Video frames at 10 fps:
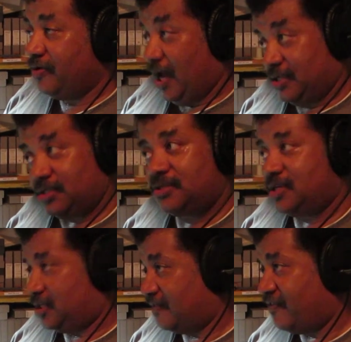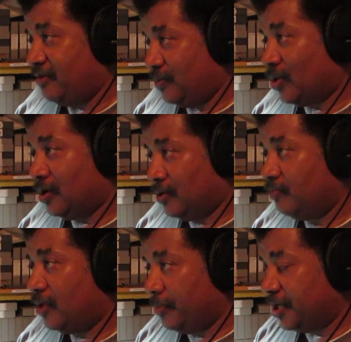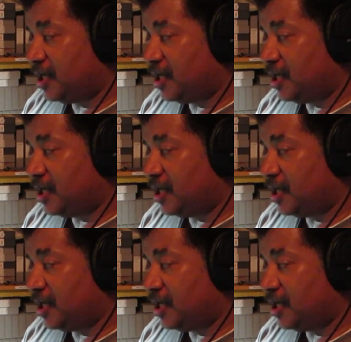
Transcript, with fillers: Yeah, it's it's a very whoa moment.